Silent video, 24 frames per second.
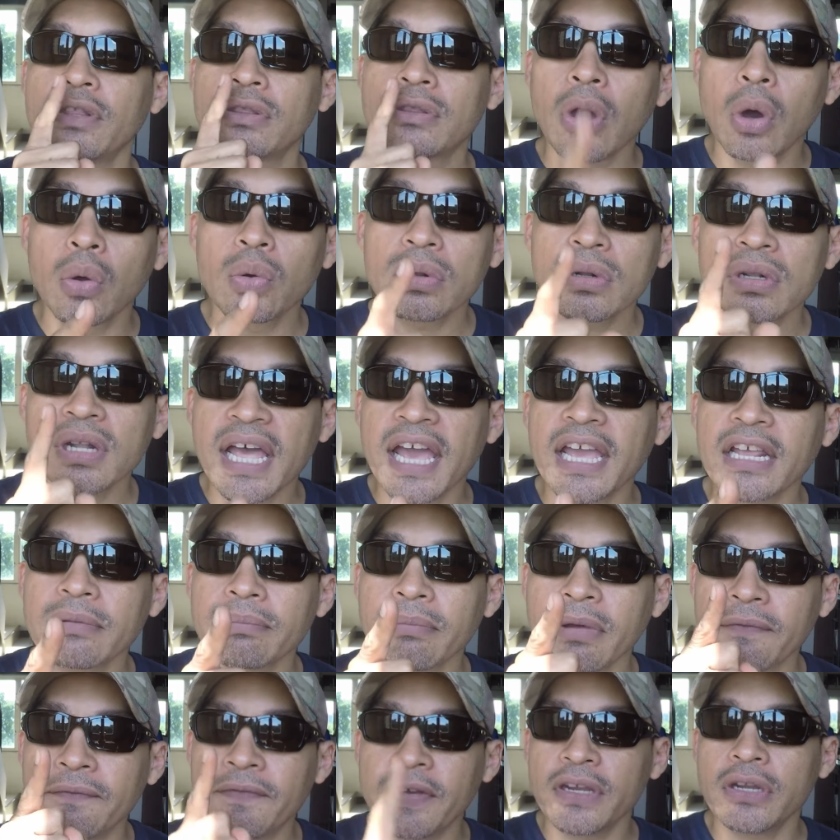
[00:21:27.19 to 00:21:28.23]
you don't
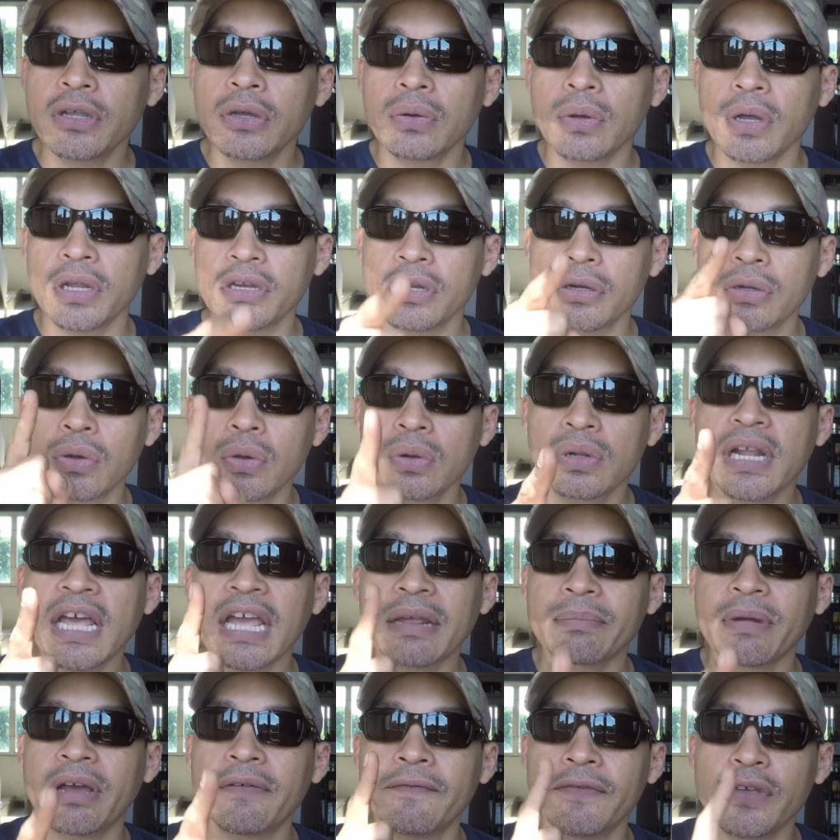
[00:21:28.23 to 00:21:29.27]
like my video and you don't
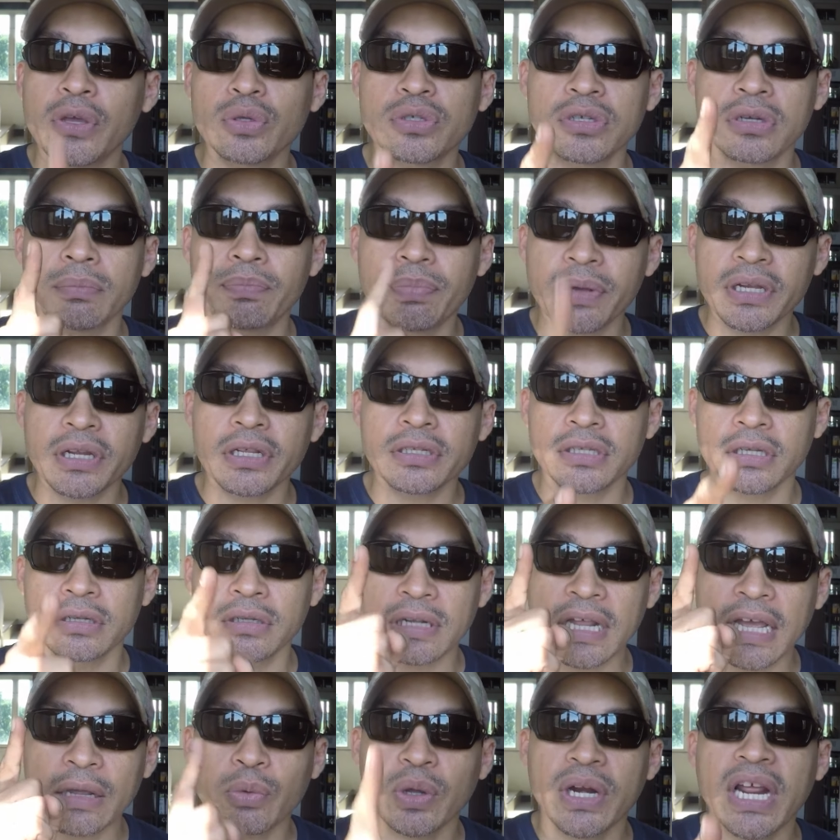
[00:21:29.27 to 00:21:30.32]
like my views and opinions
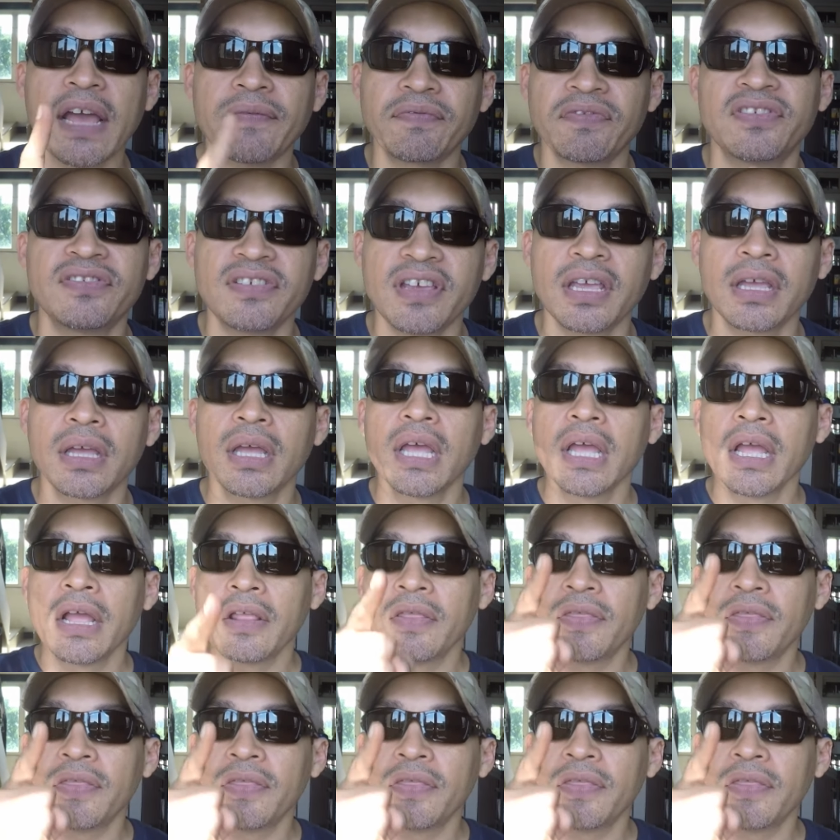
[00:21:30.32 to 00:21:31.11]
and like what I have to say,